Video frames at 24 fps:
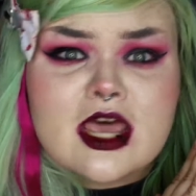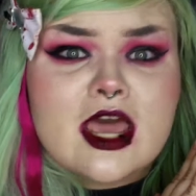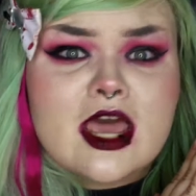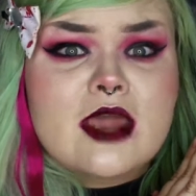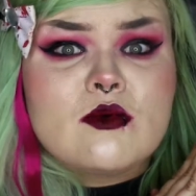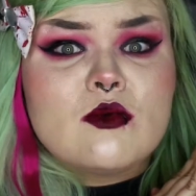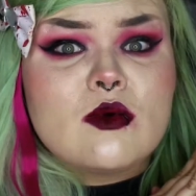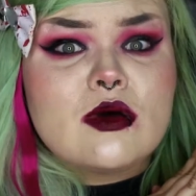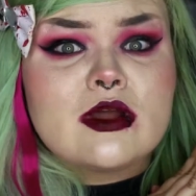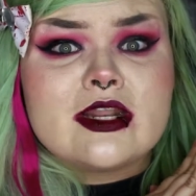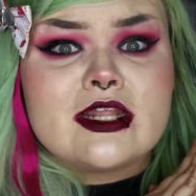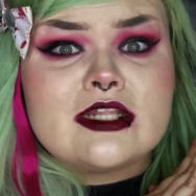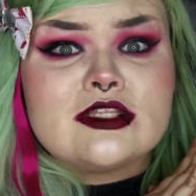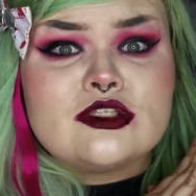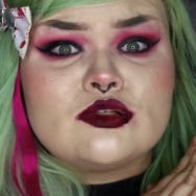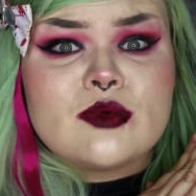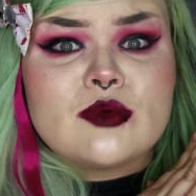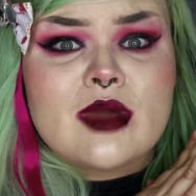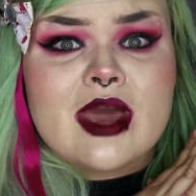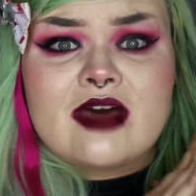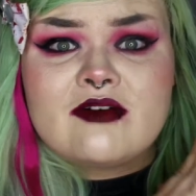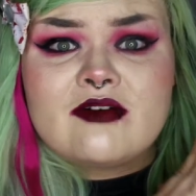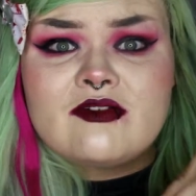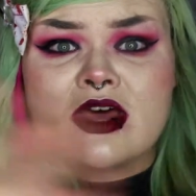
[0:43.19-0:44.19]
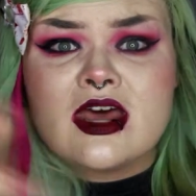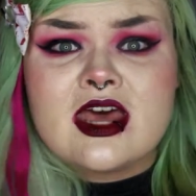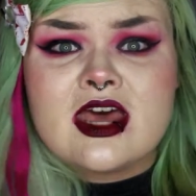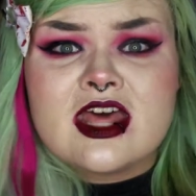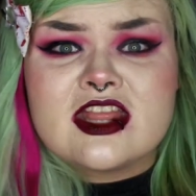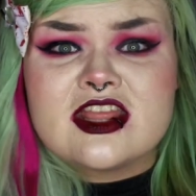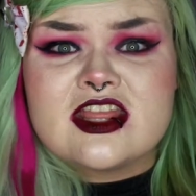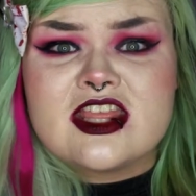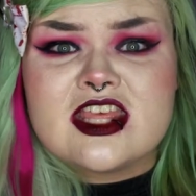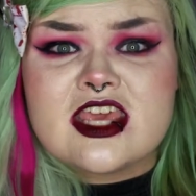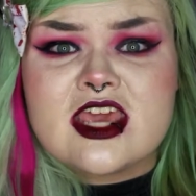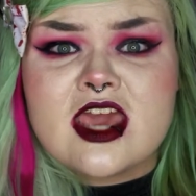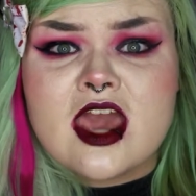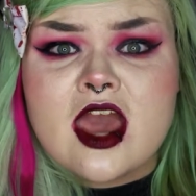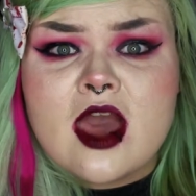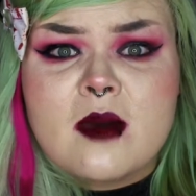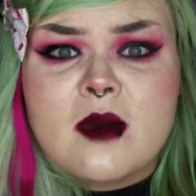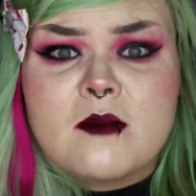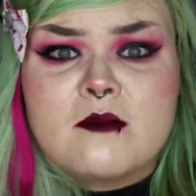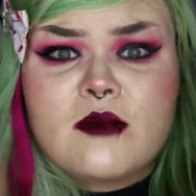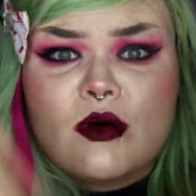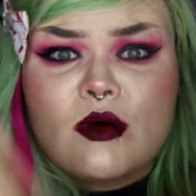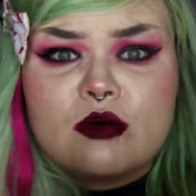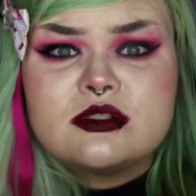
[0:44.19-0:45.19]
I wanted to have the
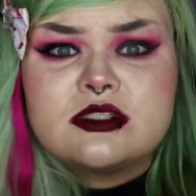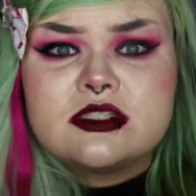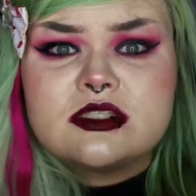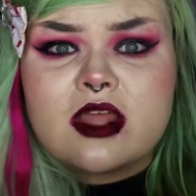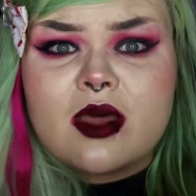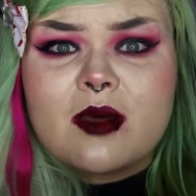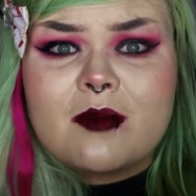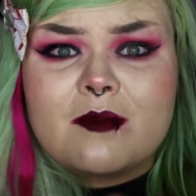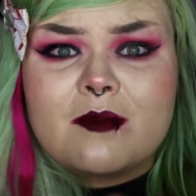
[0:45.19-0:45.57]
most